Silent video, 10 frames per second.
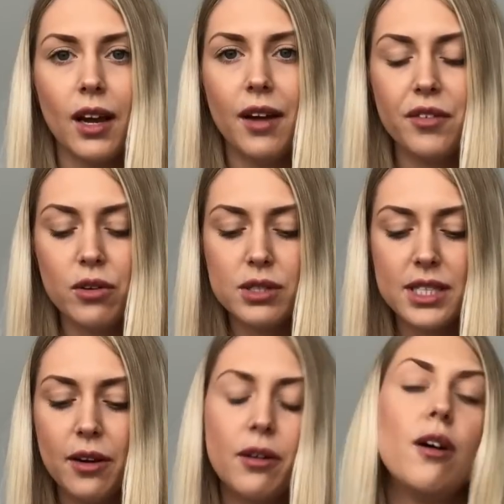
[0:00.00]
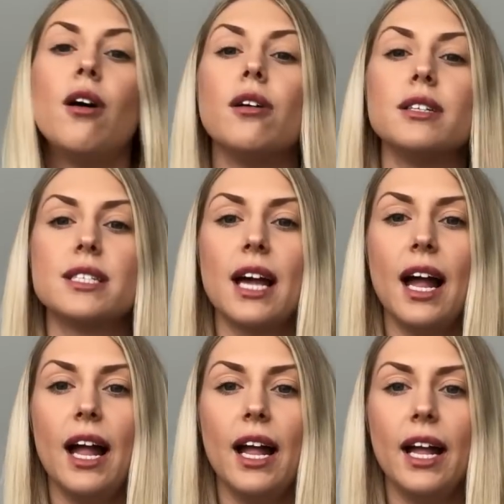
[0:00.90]
I've also got
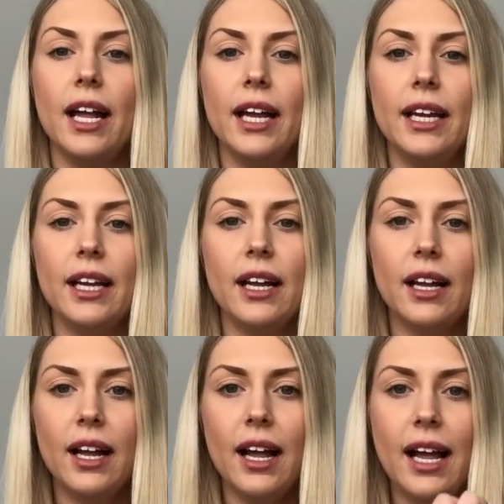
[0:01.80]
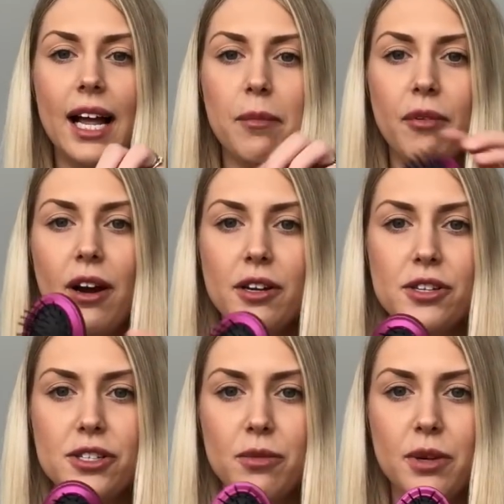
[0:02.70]
a
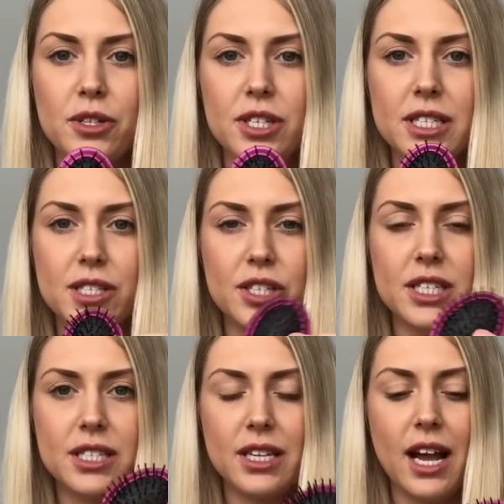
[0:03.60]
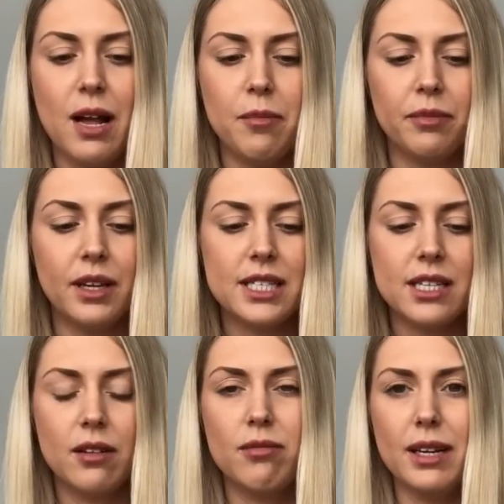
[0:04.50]
hairbrush, which is just it's
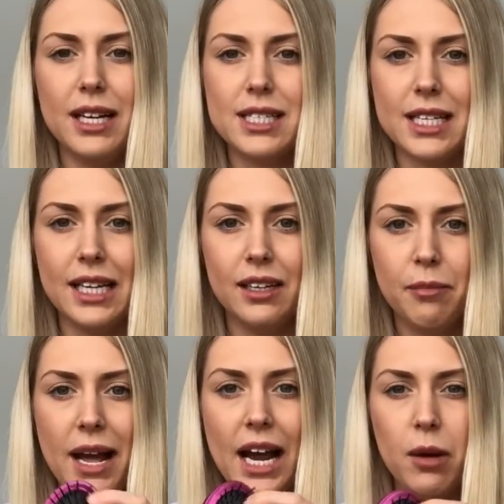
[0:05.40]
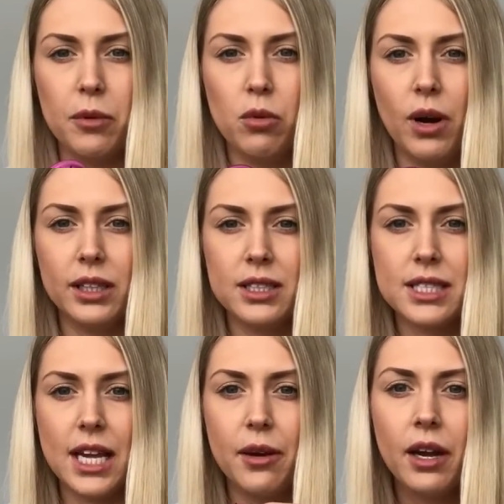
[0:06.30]
an easy packable one.
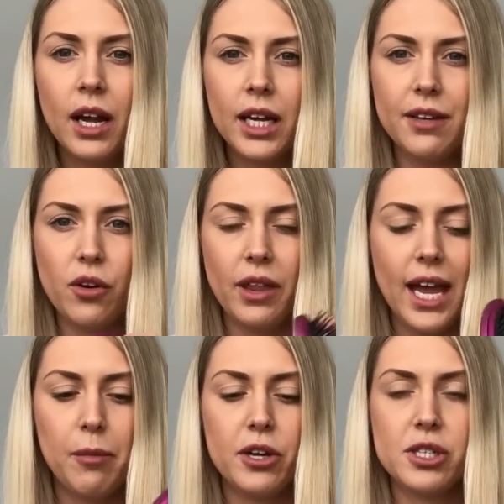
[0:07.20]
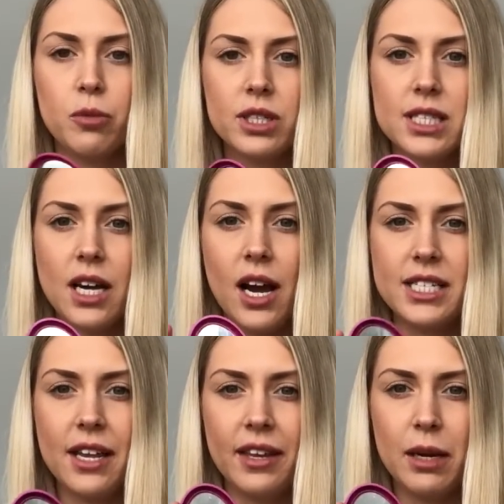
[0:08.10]
So you've got the hairbrush on one
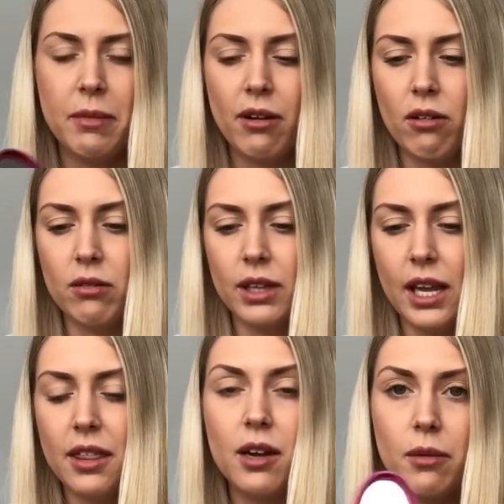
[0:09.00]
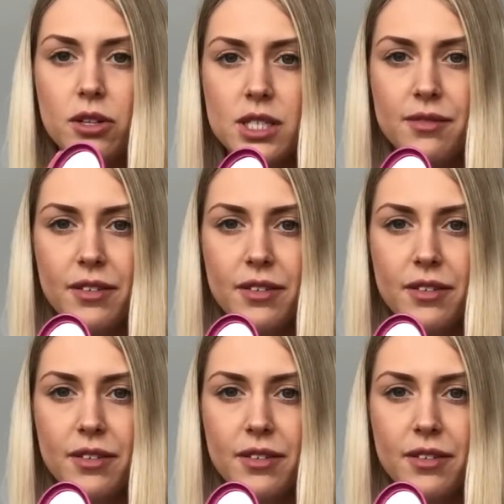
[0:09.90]
side and then a mirror on the other, which is